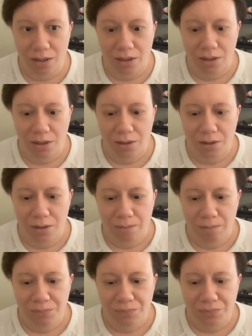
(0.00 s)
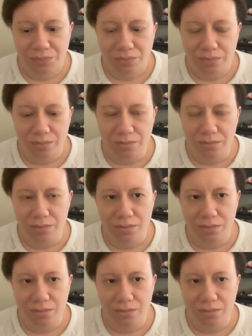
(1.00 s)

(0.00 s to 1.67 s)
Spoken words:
(silence)